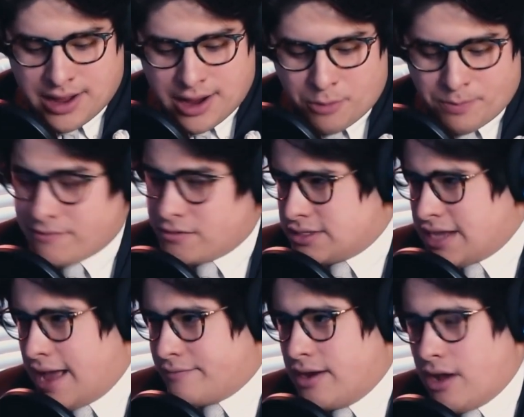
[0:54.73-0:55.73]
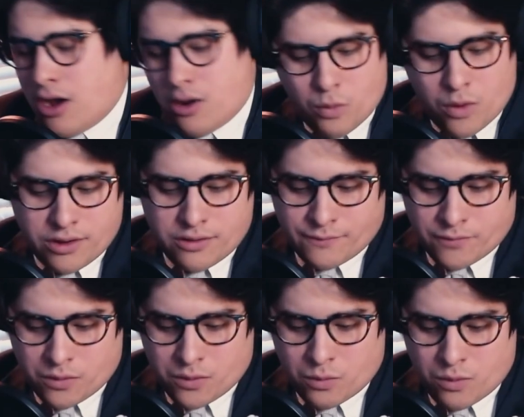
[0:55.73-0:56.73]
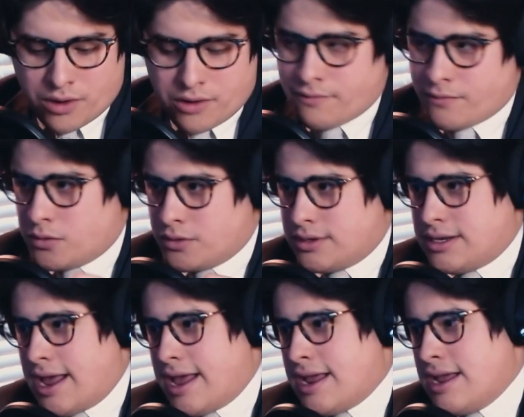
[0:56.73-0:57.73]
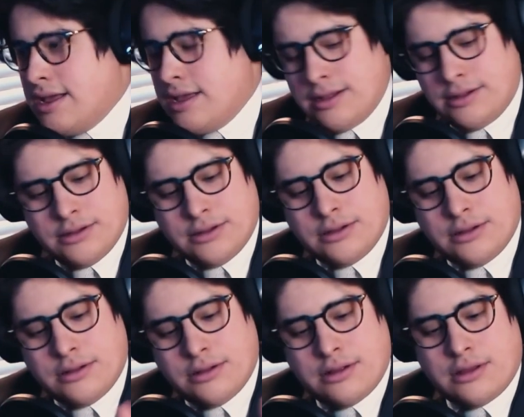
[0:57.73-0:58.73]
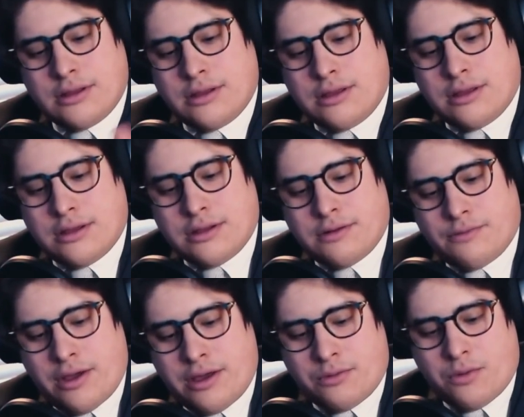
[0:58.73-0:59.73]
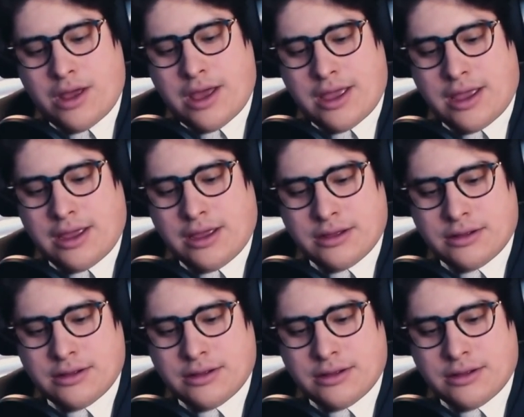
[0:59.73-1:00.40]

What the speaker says: I hope everyone's having a wonderful, wonderful day. And right away,